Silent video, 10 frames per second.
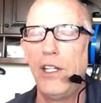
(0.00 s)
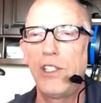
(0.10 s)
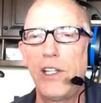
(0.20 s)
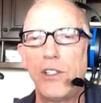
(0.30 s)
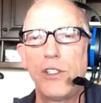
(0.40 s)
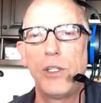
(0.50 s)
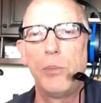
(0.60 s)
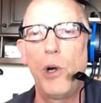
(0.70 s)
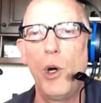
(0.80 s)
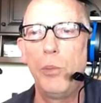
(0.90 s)
He says,
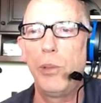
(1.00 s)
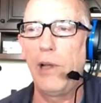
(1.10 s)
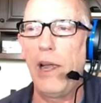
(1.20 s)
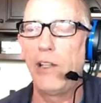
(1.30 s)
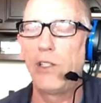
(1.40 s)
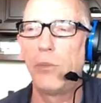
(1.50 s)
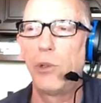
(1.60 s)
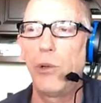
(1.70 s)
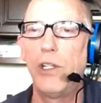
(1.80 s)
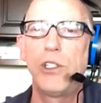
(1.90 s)
The Pope had
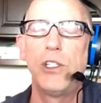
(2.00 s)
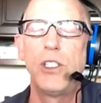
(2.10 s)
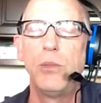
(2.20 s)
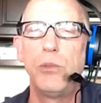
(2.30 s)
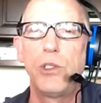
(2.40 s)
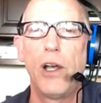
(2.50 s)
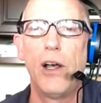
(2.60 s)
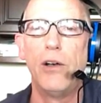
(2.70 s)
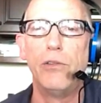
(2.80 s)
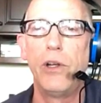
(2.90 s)
some criticisms
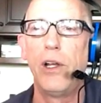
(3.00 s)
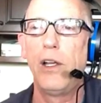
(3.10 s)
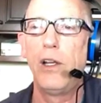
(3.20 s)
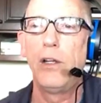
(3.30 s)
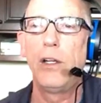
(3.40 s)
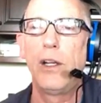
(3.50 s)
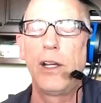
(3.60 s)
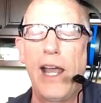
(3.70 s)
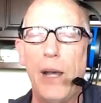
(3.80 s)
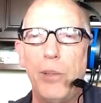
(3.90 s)
of
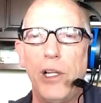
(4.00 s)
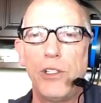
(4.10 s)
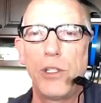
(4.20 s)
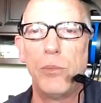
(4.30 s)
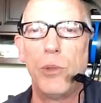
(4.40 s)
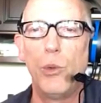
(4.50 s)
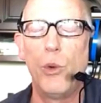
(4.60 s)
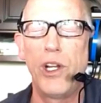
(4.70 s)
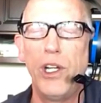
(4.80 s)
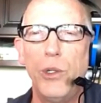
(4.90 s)
capitalism.
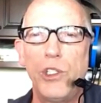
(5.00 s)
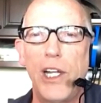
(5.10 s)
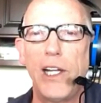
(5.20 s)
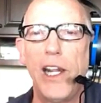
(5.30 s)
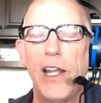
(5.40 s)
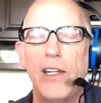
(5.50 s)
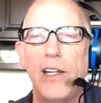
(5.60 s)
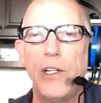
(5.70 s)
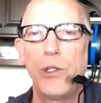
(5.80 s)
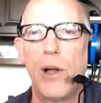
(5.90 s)
What do you say,
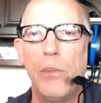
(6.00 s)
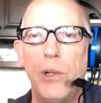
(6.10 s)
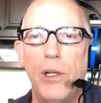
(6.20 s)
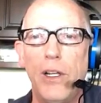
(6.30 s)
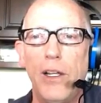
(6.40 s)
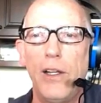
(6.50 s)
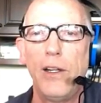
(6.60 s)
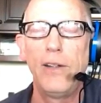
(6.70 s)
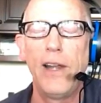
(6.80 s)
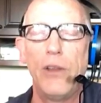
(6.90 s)
candidate Trump?
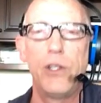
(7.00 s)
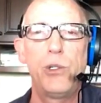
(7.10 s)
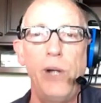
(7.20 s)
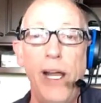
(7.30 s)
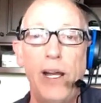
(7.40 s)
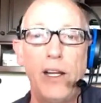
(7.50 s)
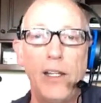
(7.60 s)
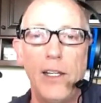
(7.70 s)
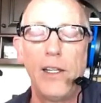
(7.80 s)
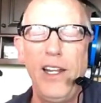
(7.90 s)
Now, the trick
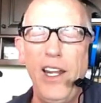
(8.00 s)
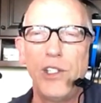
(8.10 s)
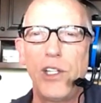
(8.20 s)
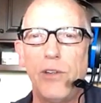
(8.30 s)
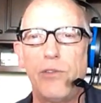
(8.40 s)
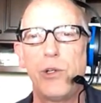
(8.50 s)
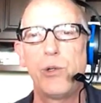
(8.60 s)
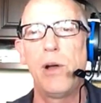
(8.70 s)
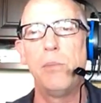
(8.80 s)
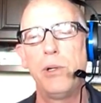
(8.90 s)
is that for
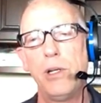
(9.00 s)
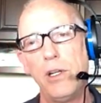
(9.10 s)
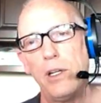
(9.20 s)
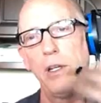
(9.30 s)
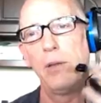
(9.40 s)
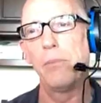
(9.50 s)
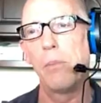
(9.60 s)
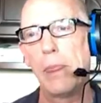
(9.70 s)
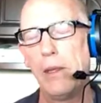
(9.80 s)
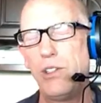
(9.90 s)
Trump
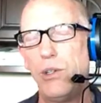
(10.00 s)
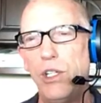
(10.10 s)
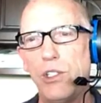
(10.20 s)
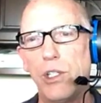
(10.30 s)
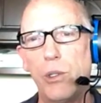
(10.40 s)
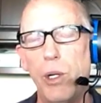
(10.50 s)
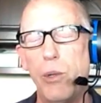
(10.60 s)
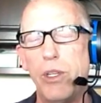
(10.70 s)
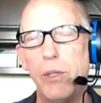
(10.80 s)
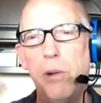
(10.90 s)
to
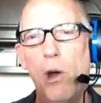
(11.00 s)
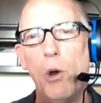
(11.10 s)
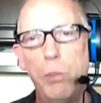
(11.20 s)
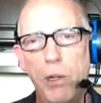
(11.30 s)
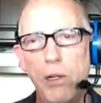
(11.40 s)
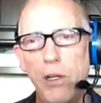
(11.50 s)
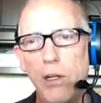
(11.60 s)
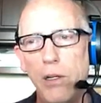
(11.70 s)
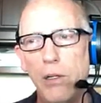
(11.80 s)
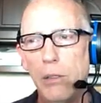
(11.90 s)
disagree with the Pope
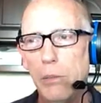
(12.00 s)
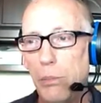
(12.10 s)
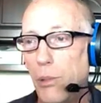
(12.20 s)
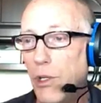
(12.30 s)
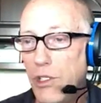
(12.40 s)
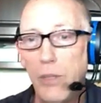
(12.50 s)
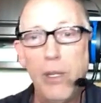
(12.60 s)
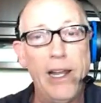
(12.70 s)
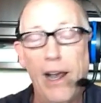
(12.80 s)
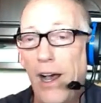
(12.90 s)
puts
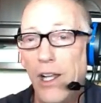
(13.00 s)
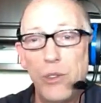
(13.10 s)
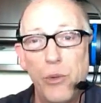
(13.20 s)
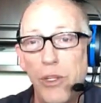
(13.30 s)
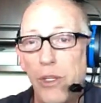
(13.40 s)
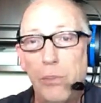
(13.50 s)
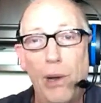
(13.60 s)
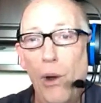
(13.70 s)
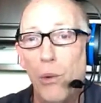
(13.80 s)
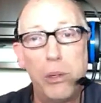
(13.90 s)
him at odds with the
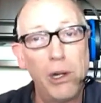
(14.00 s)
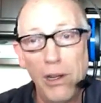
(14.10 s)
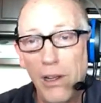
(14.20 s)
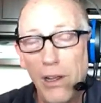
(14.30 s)
Pope.